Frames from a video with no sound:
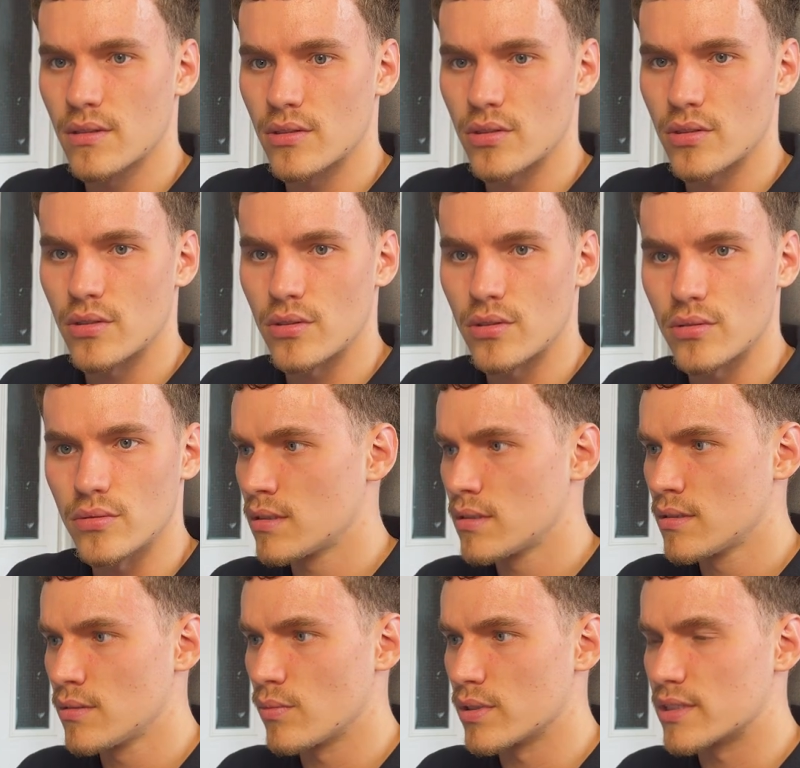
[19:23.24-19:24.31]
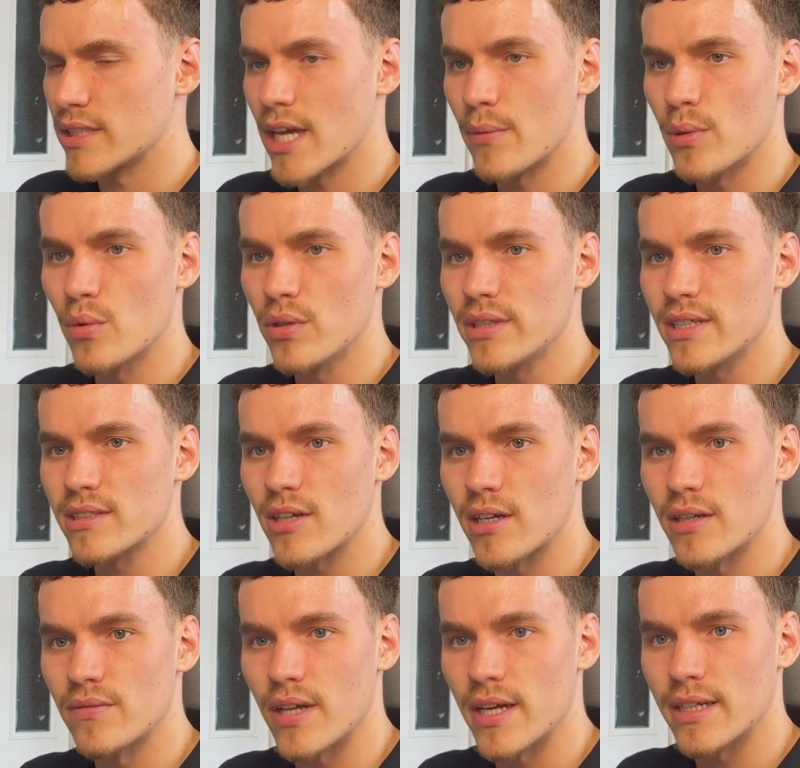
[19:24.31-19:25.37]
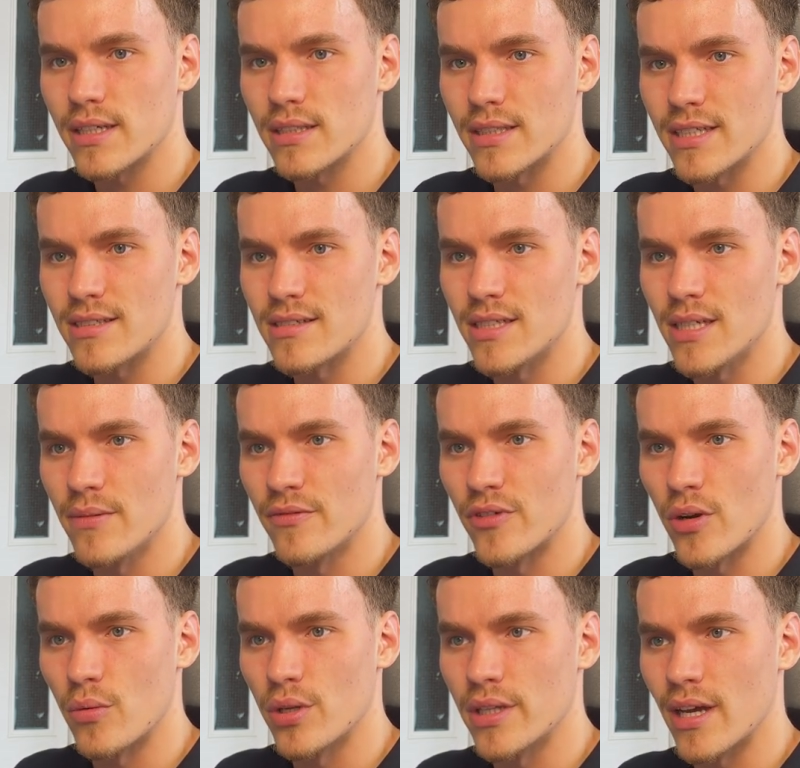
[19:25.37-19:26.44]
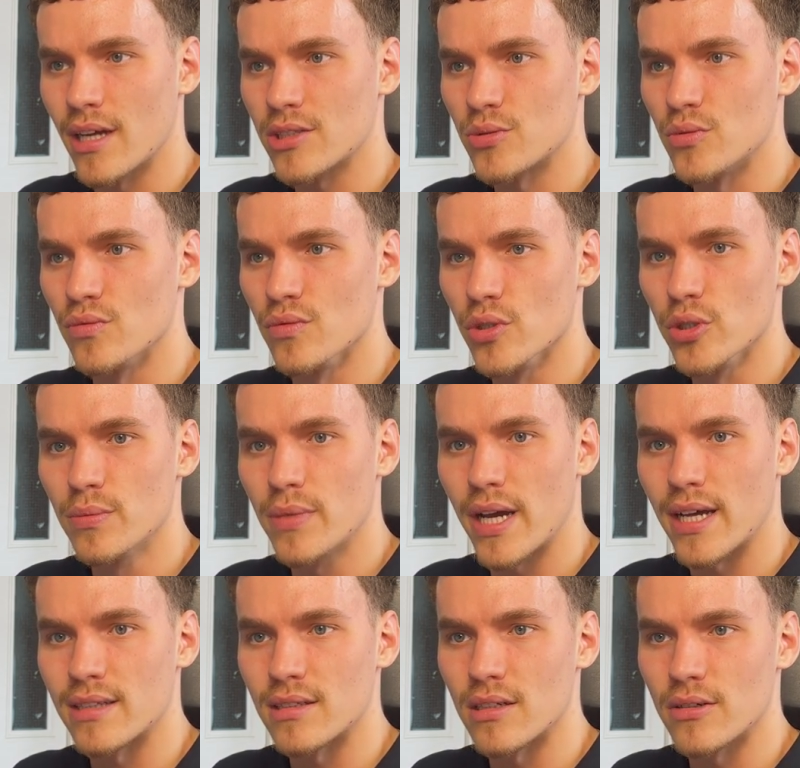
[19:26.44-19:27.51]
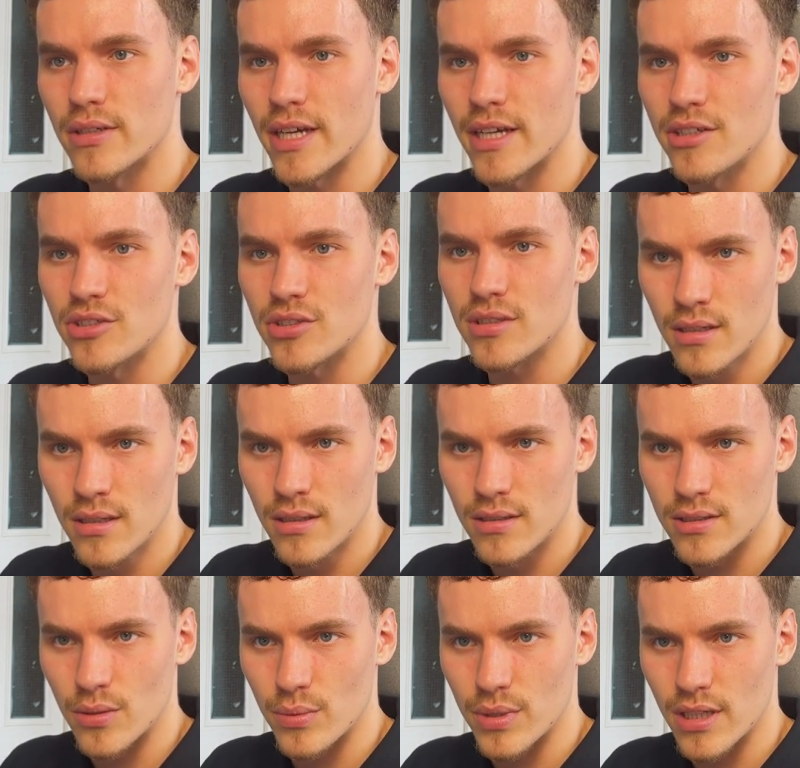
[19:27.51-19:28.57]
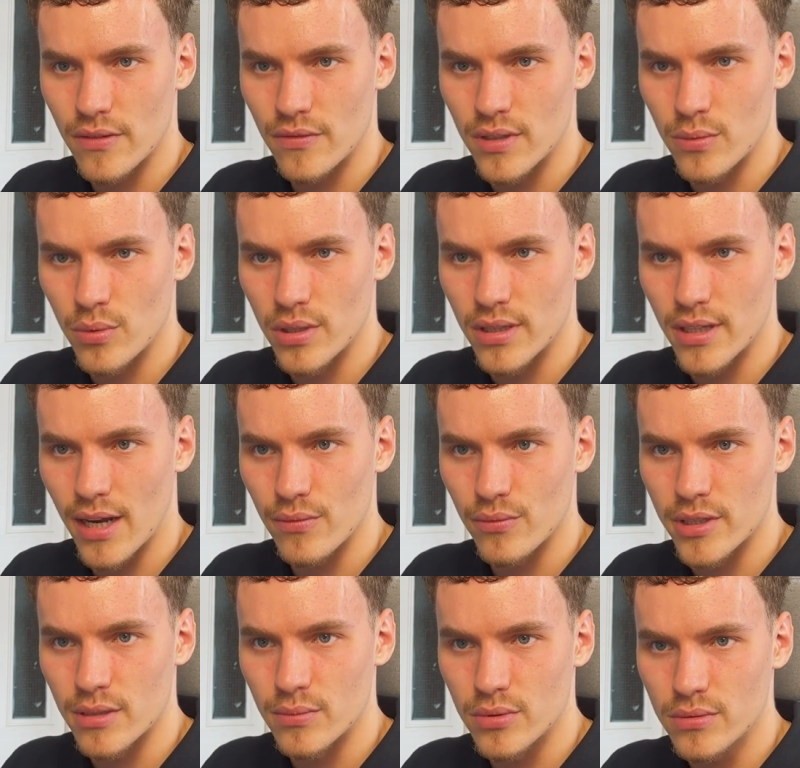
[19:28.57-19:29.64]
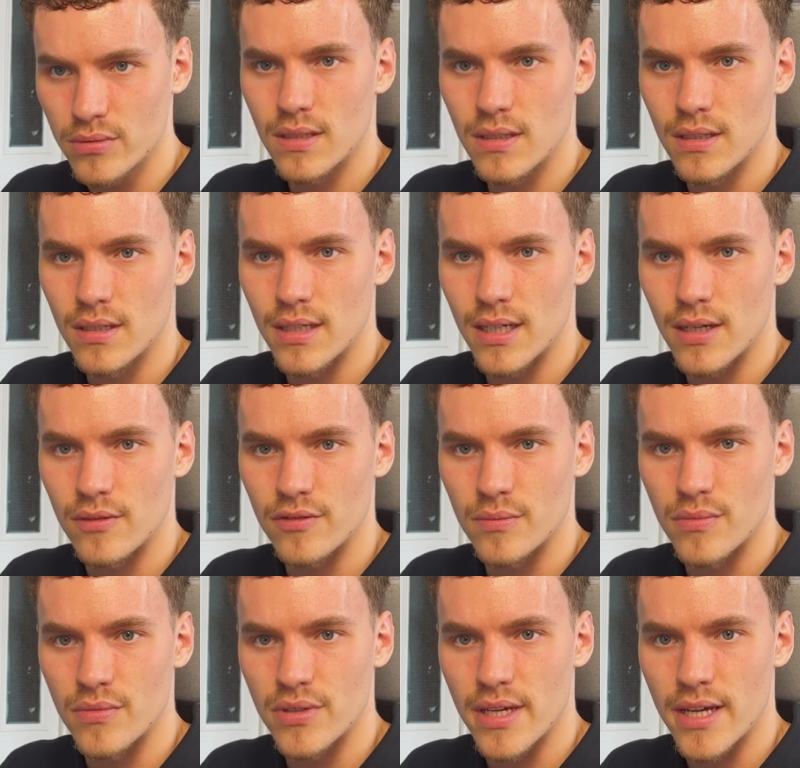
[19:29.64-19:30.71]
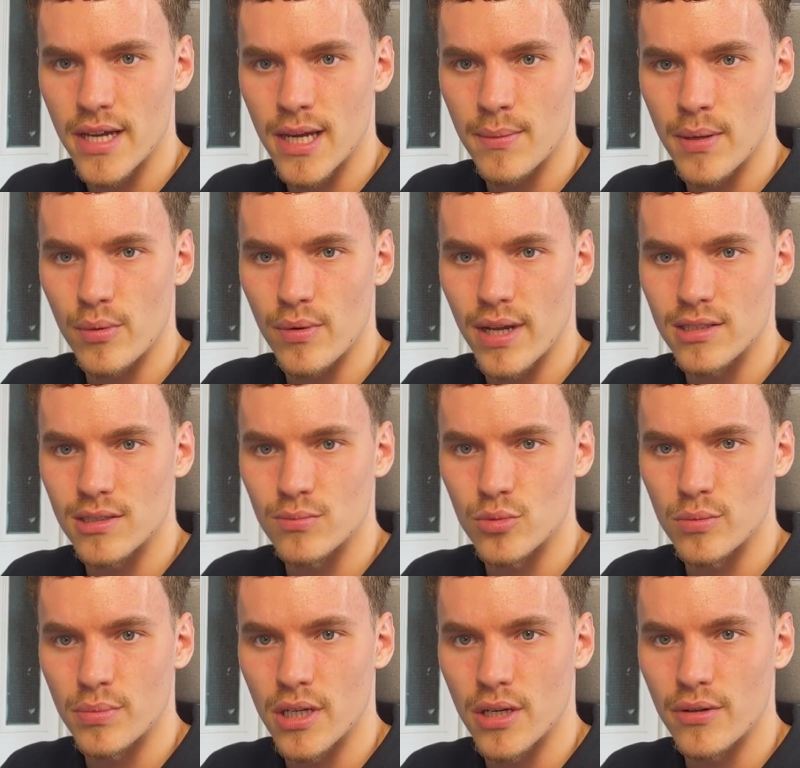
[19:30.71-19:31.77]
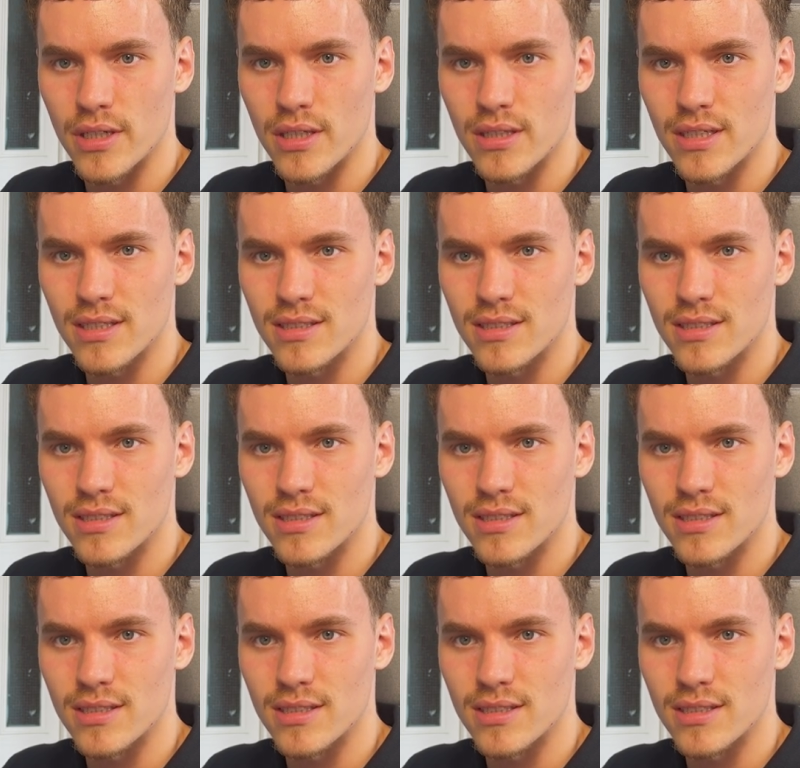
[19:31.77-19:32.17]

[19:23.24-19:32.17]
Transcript: Cool. Once again, we want this kind of like, this is the info on the actual room and the location. So we definitely want that readable. And now from there, maybe we add some more blurring in this